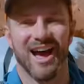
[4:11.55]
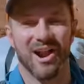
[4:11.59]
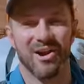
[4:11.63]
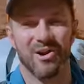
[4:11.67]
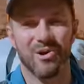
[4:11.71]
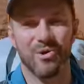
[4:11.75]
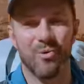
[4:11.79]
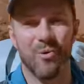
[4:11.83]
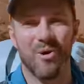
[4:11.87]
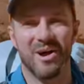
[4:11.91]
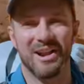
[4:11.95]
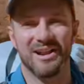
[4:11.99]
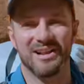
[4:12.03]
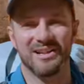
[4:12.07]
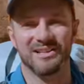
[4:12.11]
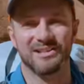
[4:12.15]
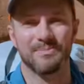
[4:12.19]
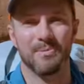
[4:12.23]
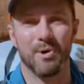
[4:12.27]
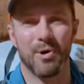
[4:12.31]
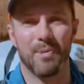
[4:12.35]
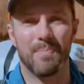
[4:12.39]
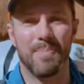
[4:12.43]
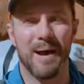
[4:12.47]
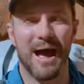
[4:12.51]
I don't know what it is
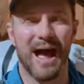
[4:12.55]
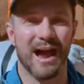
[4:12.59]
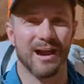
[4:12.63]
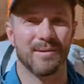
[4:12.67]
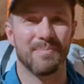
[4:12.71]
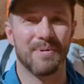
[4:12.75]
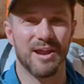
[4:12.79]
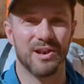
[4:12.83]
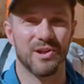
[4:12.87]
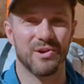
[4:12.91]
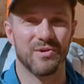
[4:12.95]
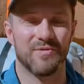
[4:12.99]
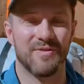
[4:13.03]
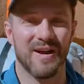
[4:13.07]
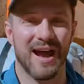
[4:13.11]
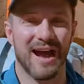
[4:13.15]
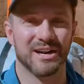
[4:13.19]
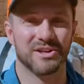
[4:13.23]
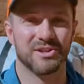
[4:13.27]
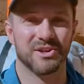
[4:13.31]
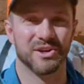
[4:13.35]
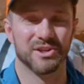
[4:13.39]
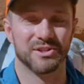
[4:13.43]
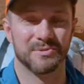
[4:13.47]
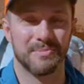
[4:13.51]
about pack
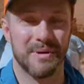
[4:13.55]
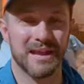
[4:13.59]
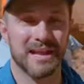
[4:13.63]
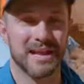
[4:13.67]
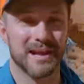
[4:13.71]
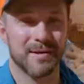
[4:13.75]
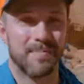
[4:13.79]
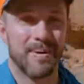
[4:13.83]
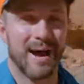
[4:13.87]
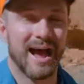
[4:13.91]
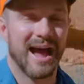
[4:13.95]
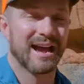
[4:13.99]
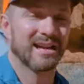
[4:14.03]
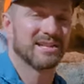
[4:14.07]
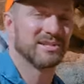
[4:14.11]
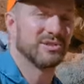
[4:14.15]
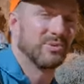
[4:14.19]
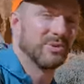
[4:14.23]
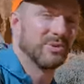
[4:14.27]
manufacturers making packs